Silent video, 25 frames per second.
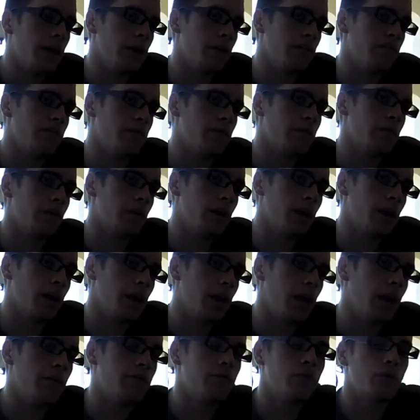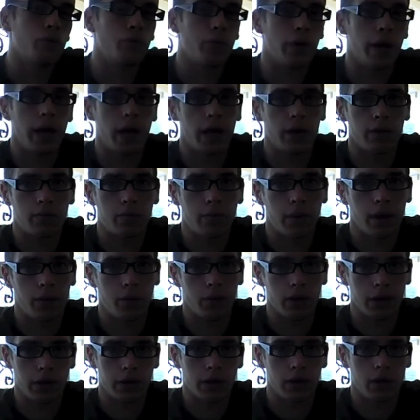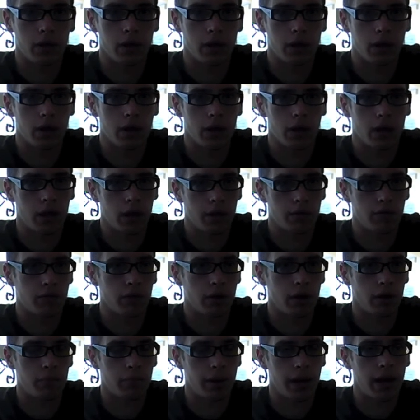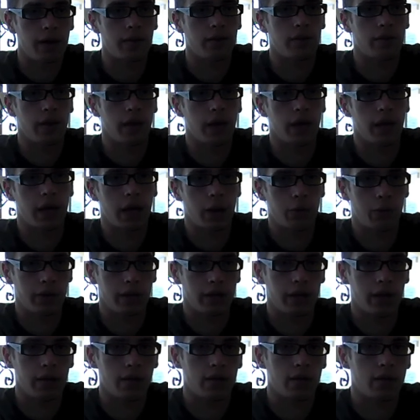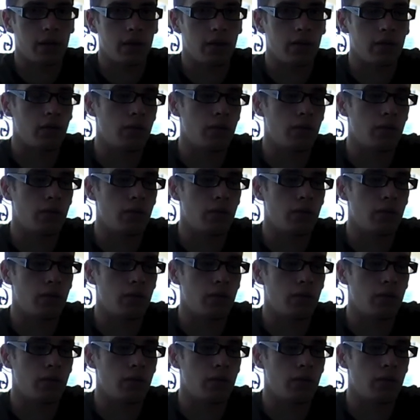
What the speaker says: if, after RASP, after I passed that, I would get sent